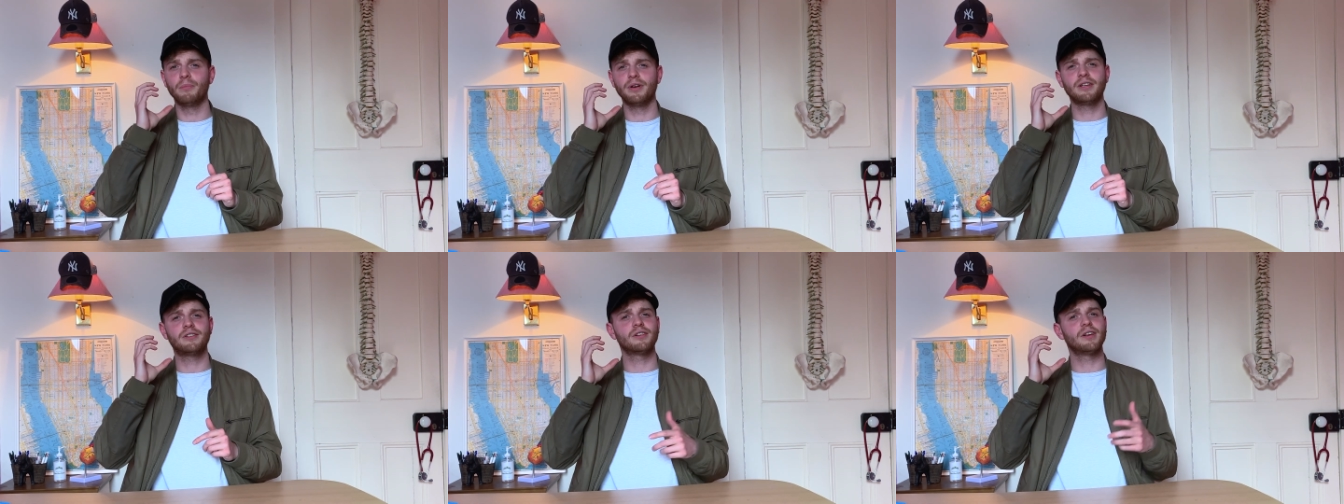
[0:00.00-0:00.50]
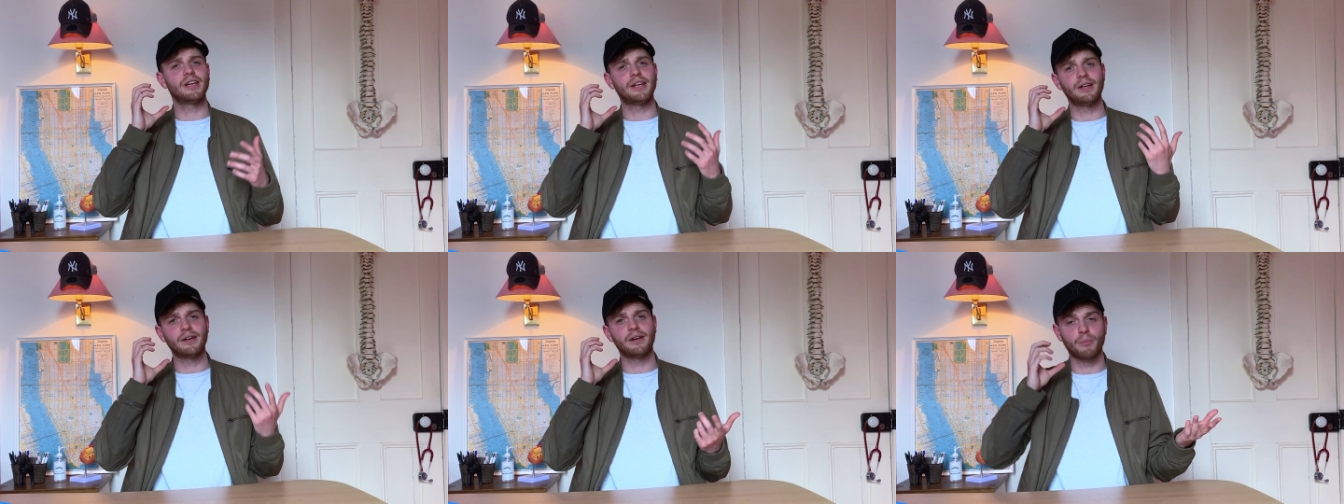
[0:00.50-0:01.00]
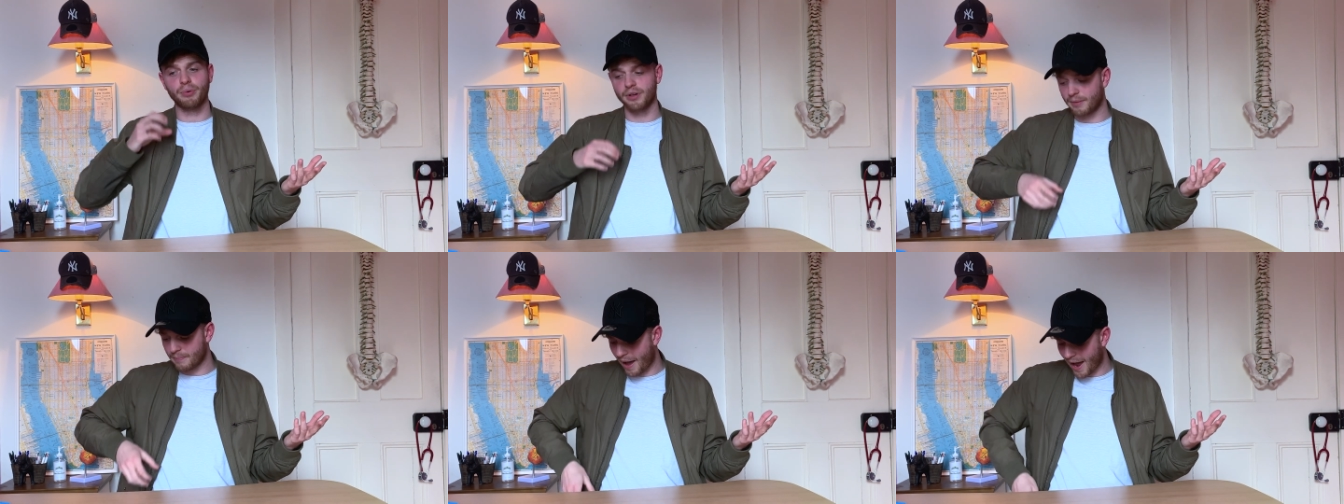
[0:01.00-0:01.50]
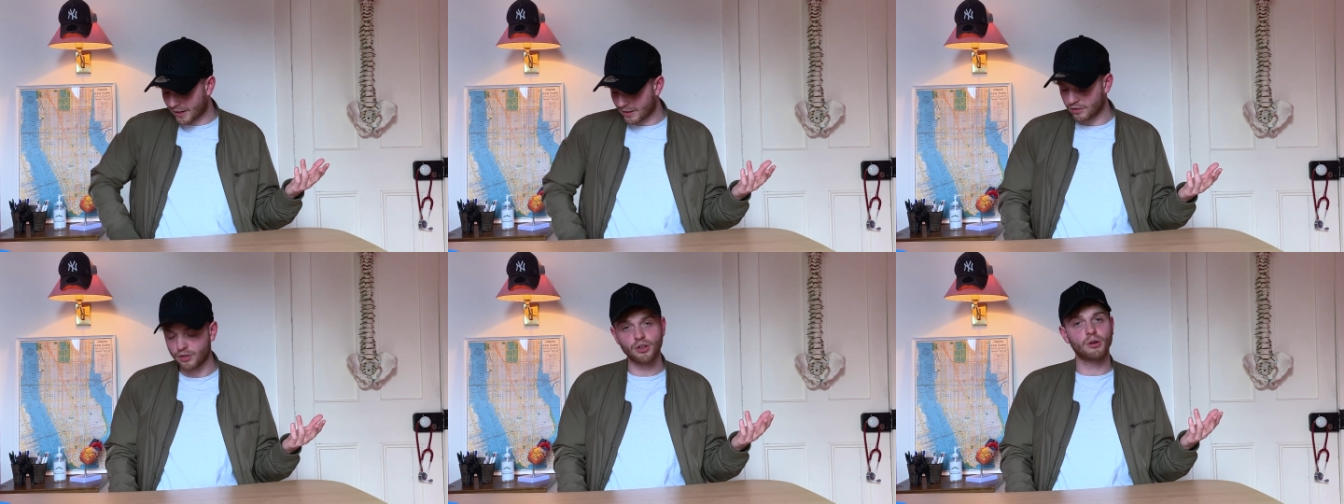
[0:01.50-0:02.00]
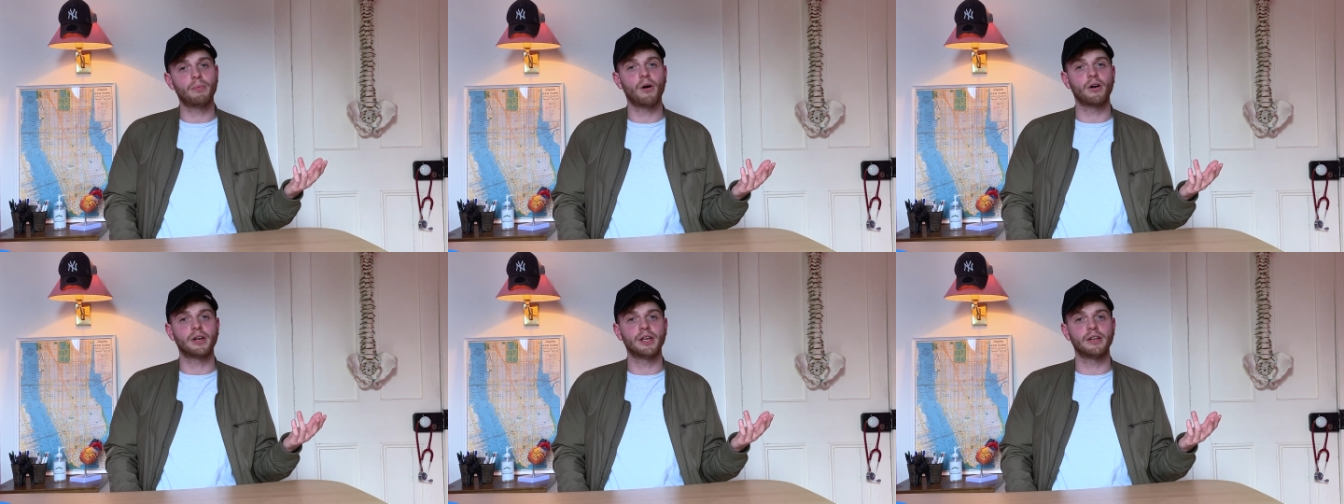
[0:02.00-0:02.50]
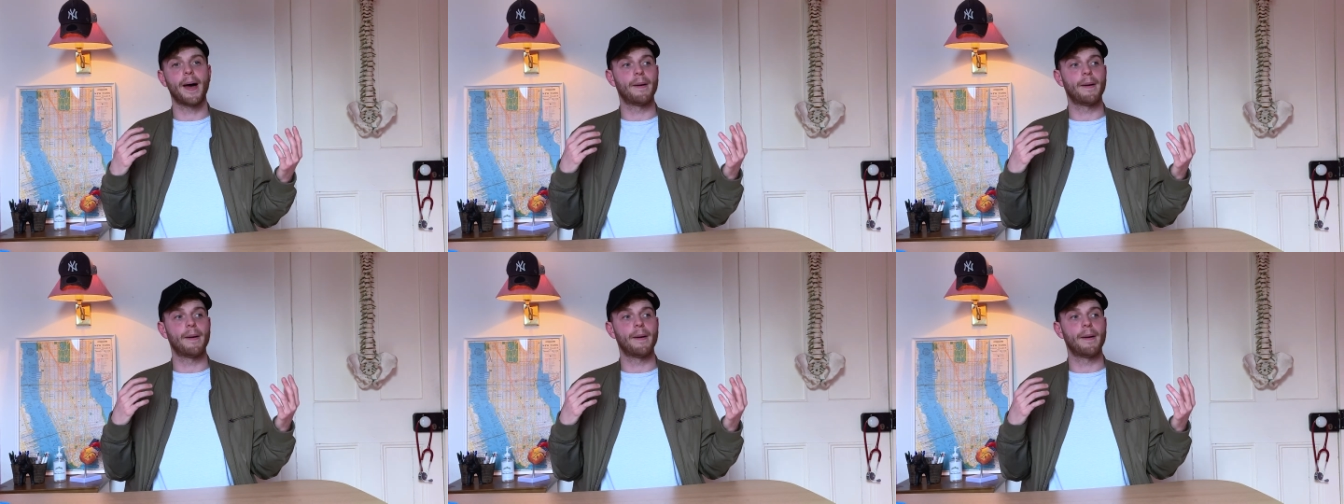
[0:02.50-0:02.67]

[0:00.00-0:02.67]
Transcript: putting it to your ear, putting back into your pocket,